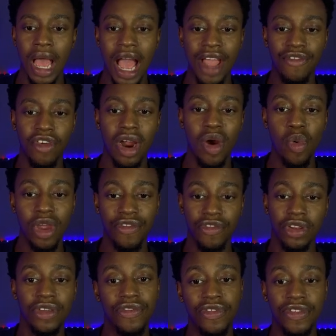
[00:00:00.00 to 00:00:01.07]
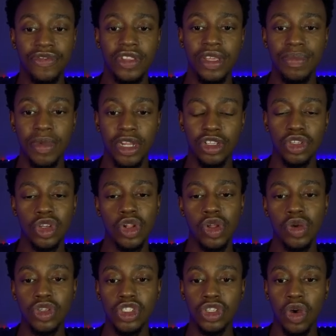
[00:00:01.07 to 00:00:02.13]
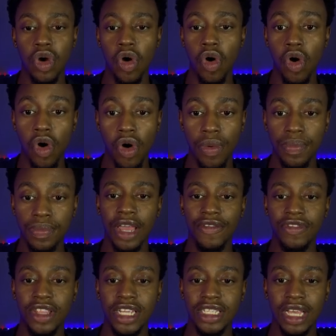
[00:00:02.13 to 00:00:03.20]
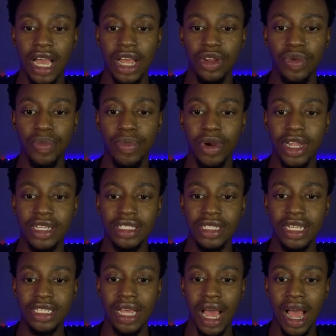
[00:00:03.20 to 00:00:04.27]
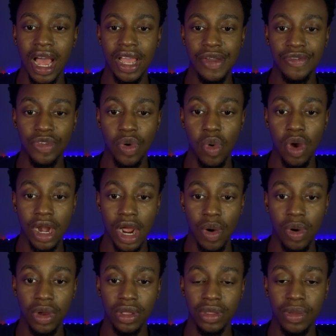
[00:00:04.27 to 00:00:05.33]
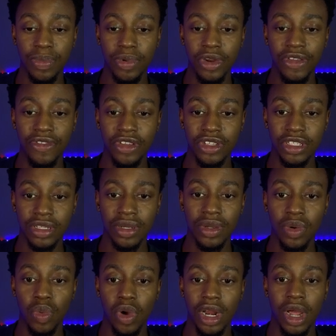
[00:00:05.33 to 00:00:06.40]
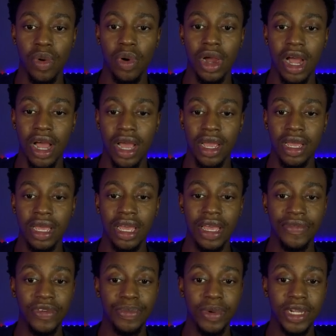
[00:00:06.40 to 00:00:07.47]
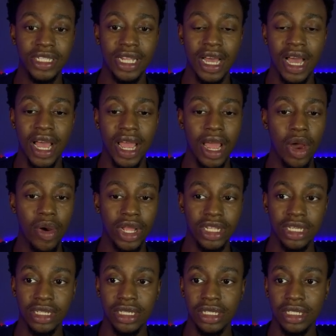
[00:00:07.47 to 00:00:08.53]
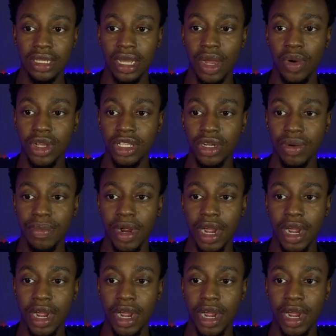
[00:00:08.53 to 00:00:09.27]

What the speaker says: Either I wait for the 15 minutes to close, or if this candle breaks this high of the 1 hour, the previous 1 hour high, if it breaks that high, I'll enter a